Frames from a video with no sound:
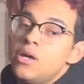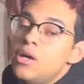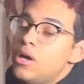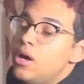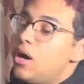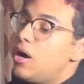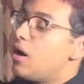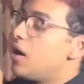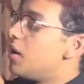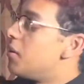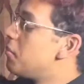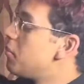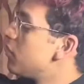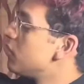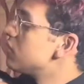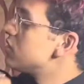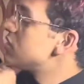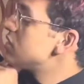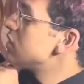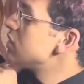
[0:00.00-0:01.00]
I
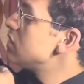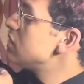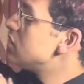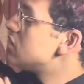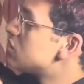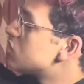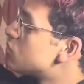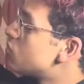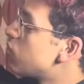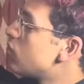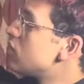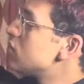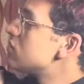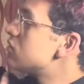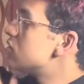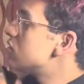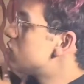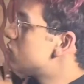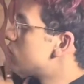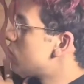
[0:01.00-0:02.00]
was sent these as well, so
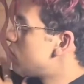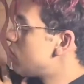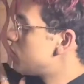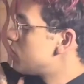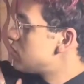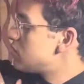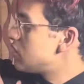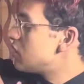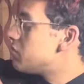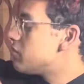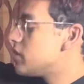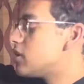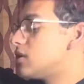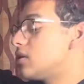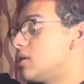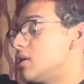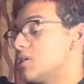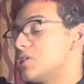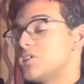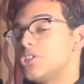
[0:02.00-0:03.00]
these will always stay in my
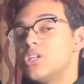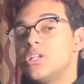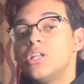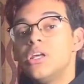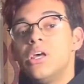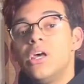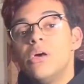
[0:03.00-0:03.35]
collection.